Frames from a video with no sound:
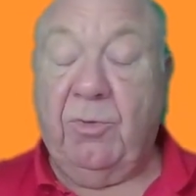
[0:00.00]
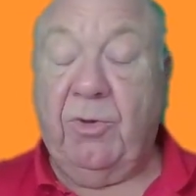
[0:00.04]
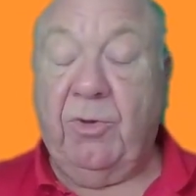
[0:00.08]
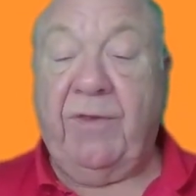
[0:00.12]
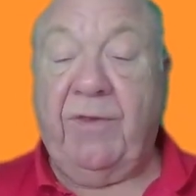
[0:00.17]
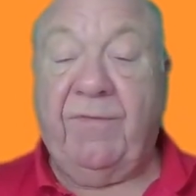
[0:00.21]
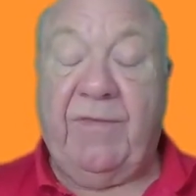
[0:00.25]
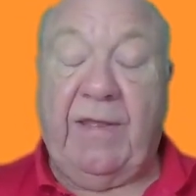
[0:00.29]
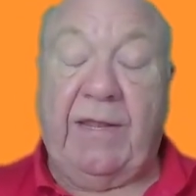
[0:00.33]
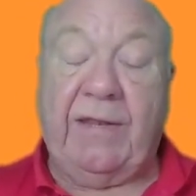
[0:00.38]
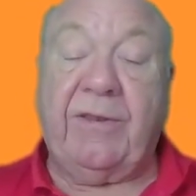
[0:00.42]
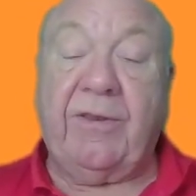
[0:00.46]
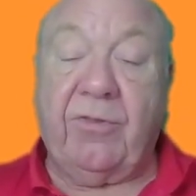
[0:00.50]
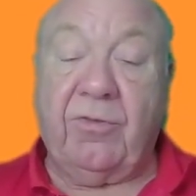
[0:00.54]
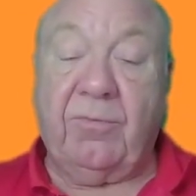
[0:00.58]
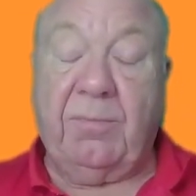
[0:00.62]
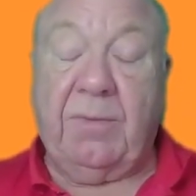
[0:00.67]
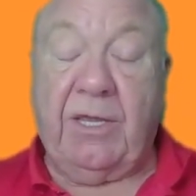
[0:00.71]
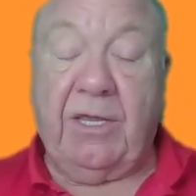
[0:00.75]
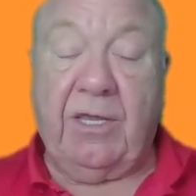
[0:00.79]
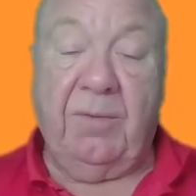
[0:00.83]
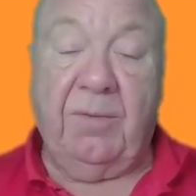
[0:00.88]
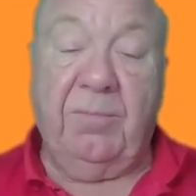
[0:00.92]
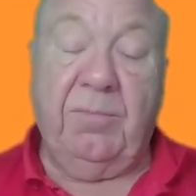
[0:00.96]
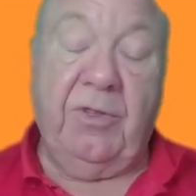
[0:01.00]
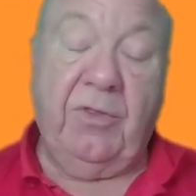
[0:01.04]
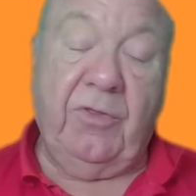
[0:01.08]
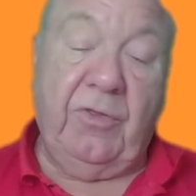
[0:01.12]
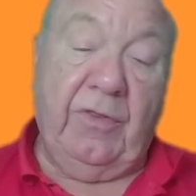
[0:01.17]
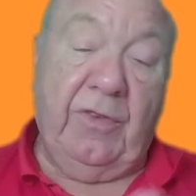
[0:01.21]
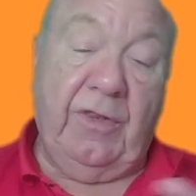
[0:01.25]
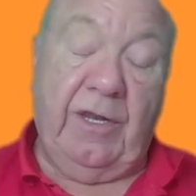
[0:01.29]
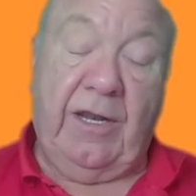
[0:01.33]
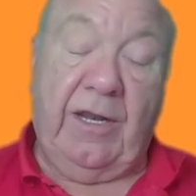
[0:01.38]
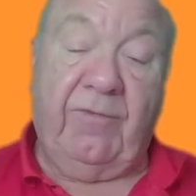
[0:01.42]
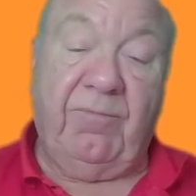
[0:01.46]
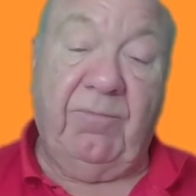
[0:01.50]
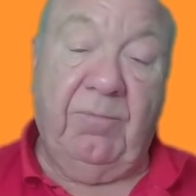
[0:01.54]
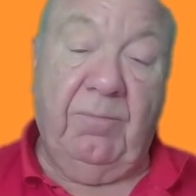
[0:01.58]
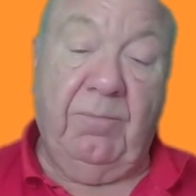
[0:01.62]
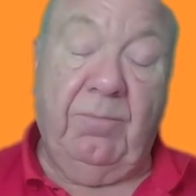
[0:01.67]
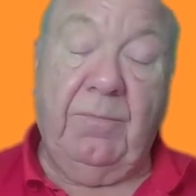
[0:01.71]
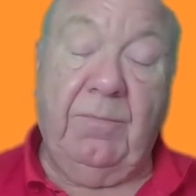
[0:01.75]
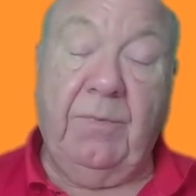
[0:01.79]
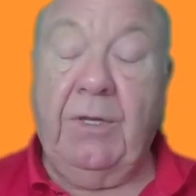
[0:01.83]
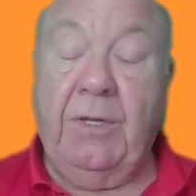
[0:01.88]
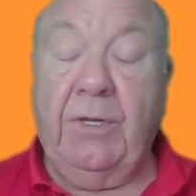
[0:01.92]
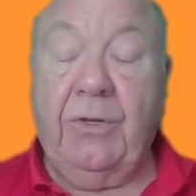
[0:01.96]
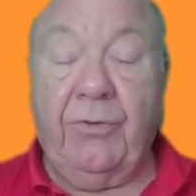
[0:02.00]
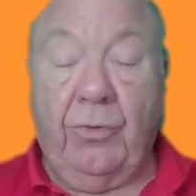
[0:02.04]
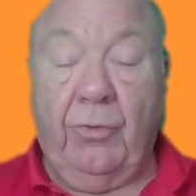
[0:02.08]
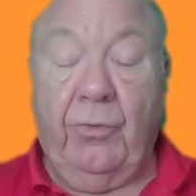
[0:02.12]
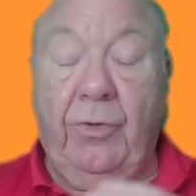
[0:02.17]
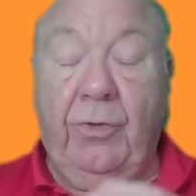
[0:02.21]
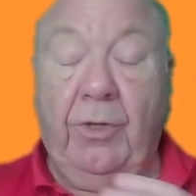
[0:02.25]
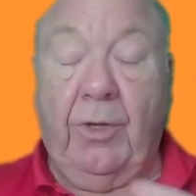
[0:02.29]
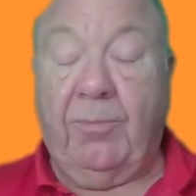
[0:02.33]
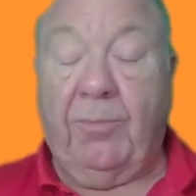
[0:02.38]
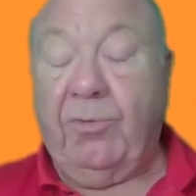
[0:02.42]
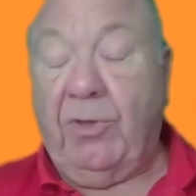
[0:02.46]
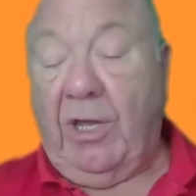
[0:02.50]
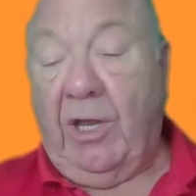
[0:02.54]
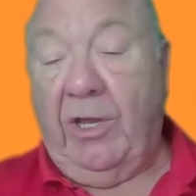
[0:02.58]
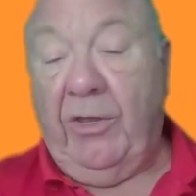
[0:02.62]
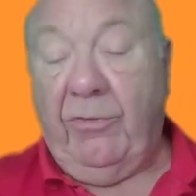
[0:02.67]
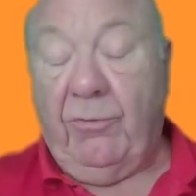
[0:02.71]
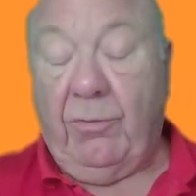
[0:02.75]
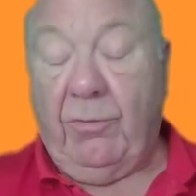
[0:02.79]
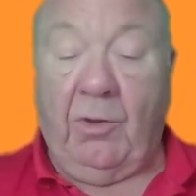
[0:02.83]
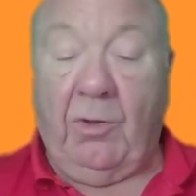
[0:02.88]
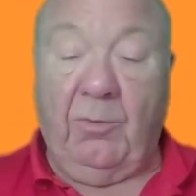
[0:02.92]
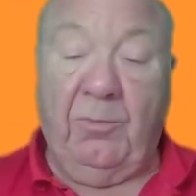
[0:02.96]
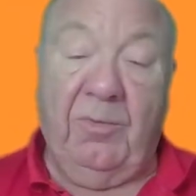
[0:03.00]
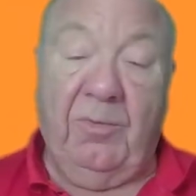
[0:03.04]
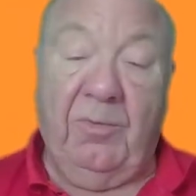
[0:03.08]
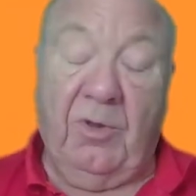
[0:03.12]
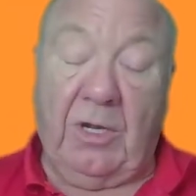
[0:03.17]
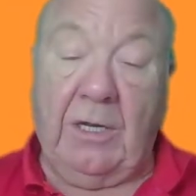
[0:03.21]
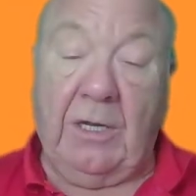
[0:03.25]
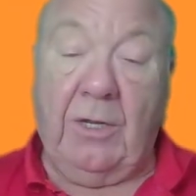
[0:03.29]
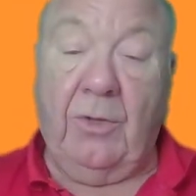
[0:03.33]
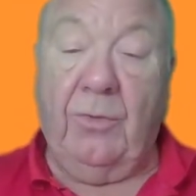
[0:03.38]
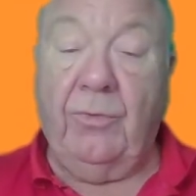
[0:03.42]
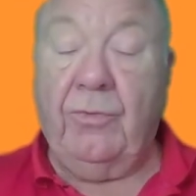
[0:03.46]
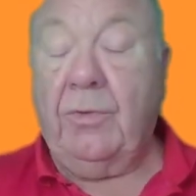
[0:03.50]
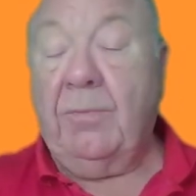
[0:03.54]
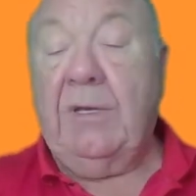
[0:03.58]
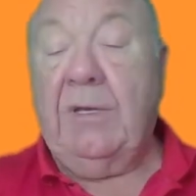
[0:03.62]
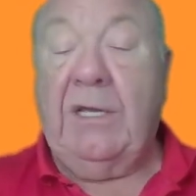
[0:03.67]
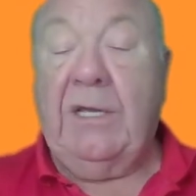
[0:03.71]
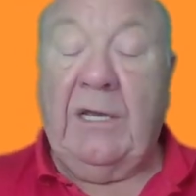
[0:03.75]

If that doesn't make them dizzy, then have them do the opposite, either open or close them,